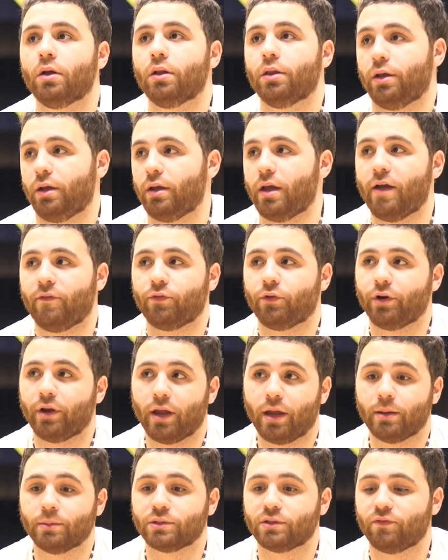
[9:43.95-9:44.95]
like, after
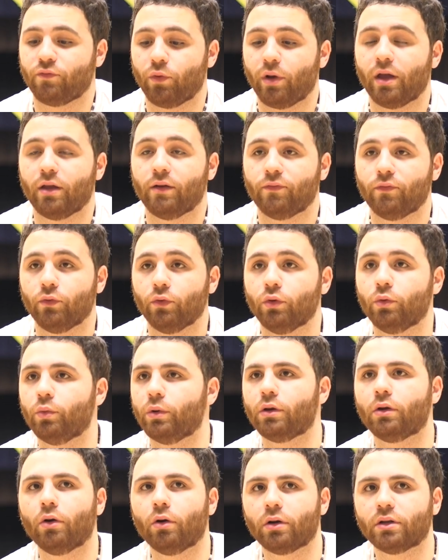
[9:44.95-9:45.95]
games, if we had food,
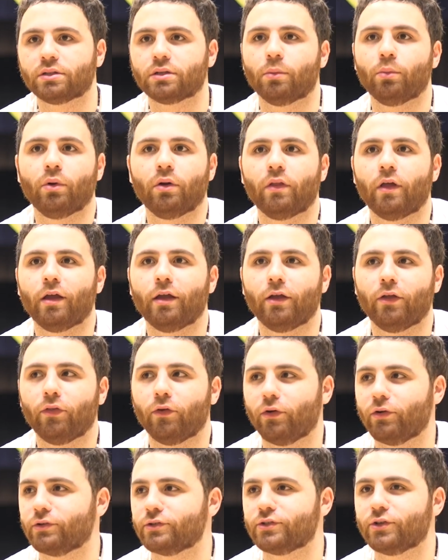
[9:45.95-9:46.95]
we'd go to somewhere that
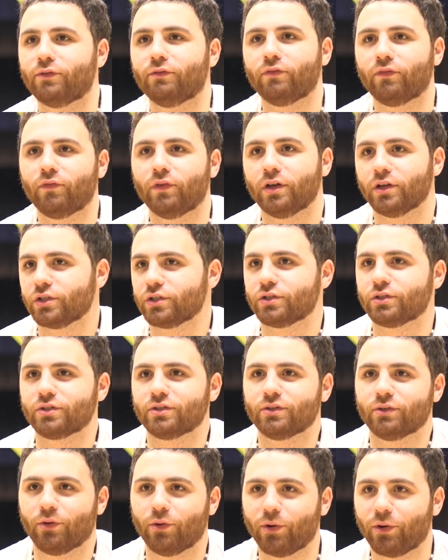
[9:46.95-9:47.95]
either served fish
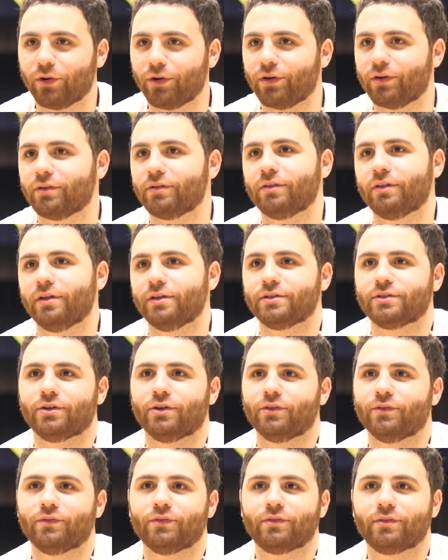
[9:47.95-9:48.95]
or they
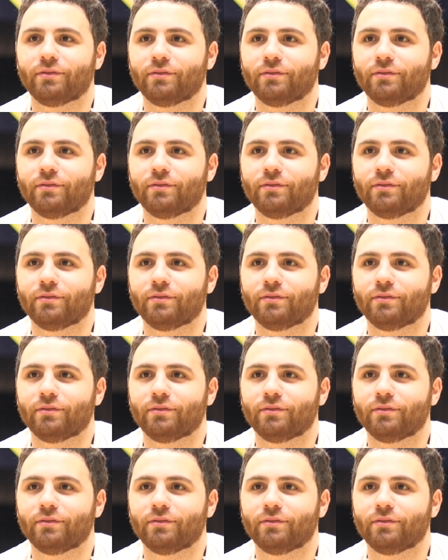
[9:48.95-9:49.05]
served